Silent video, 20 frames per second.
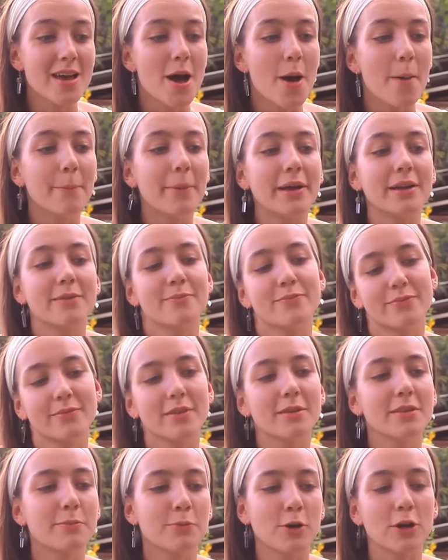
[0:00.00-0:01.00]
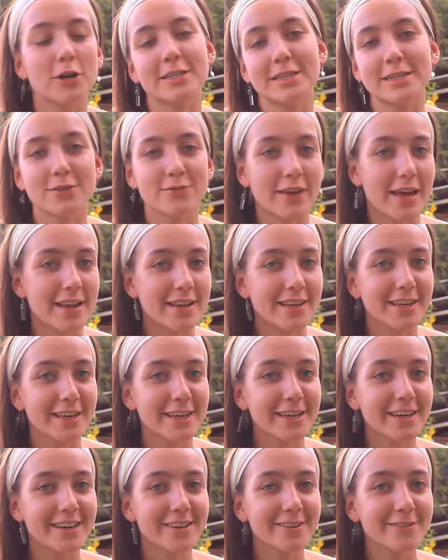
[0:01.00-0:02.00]
But the process of getting
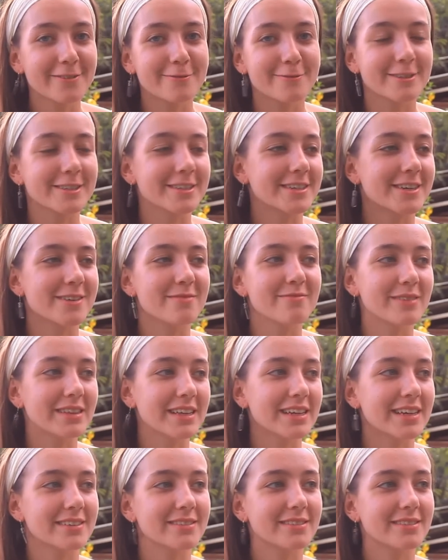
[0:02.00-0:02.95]
here was a complete